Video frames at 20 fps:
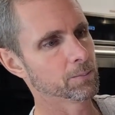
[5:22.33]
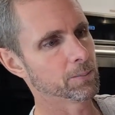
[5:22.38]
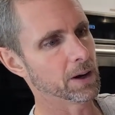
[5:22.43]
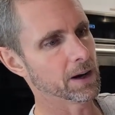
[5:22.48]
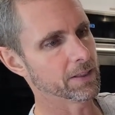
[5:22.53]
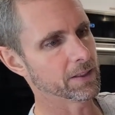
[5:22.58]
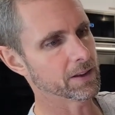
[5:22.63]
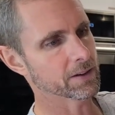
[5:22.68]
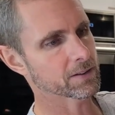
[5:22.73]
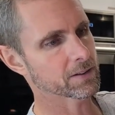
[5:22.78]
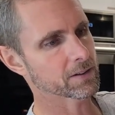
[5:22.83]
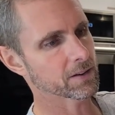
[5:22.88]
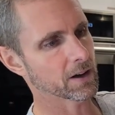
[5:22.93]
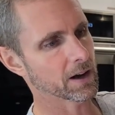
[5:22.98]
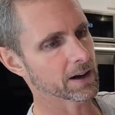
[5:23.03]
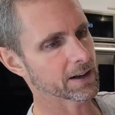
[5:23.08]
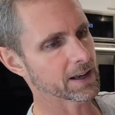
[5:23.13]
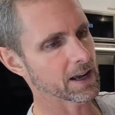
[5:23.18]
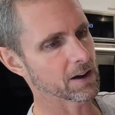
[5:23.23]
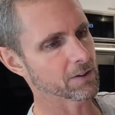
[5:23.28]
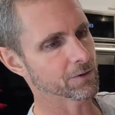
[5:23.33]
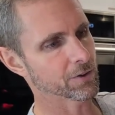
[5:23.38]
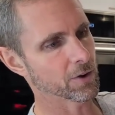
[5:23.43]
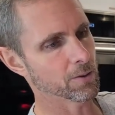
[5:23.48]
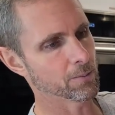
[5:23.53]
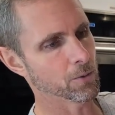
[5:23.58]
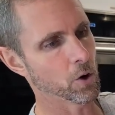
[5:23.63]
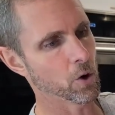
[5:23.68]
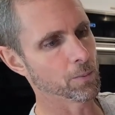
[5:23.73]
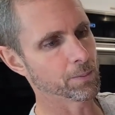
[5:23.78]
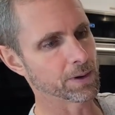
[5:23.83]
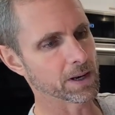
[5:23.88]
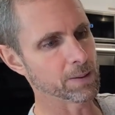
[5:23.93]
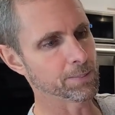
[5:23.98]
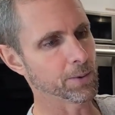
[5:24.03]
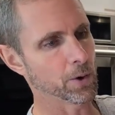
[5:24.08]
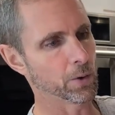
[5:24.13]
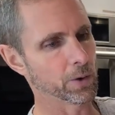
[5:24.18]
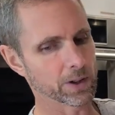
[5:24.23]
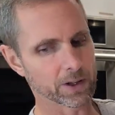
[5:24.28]
But this I get from Home
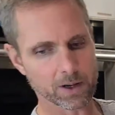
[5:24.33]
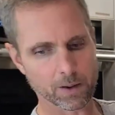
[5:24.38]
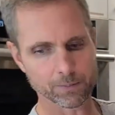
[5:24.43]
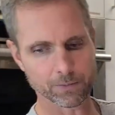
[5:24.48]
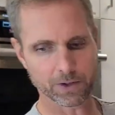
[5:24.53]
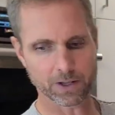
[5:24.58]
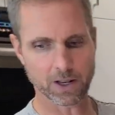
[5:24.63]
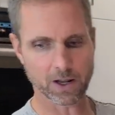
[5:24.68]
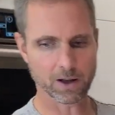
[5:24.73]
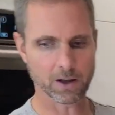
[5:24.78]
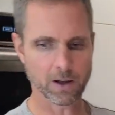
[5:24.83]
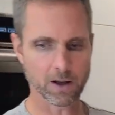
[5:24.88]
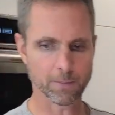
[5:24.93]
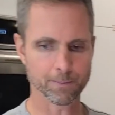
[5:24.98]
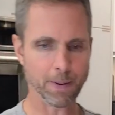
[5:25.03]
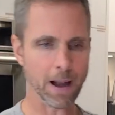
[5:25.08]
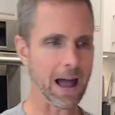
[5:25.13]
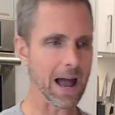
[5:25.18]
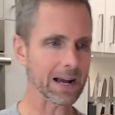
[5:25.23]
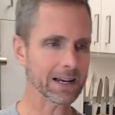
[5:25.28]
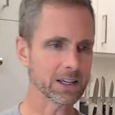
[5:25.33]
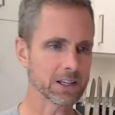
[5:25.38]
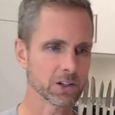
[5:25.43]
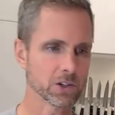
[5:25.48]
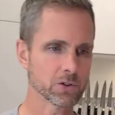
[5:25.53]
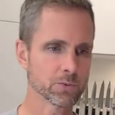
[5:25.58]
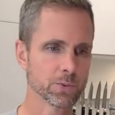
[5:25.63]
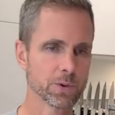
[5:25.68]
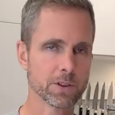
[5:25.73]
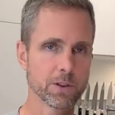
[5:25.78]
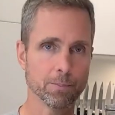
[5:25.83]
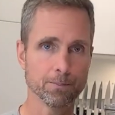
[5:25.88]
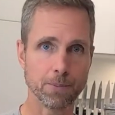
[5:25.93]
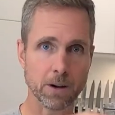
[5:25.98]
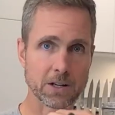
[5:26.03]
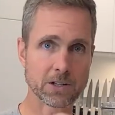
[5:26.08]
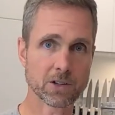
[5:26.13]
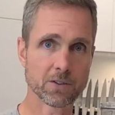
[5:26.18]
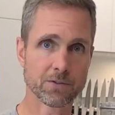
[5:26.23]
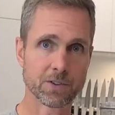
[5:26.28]
Depot, and it comes in a, a package with a
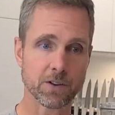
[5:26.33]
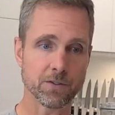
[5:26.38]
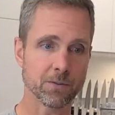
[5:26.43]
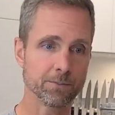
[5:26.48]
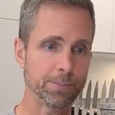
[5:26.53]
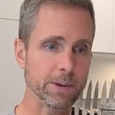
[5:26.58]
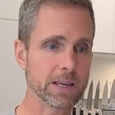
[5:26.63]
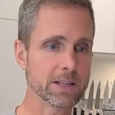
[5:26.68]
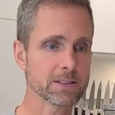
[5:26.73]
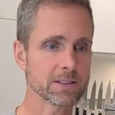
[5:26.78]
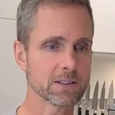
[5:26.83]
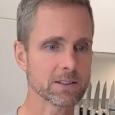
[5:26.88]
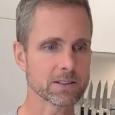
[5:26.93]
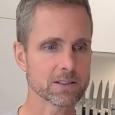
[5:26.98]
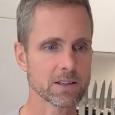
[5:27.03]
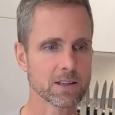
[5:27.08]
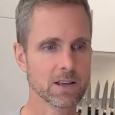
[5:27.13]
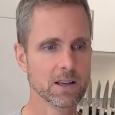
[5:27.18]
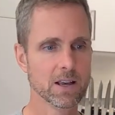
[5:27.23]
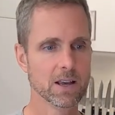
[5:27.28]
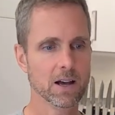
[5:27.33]
bunch of different pieces.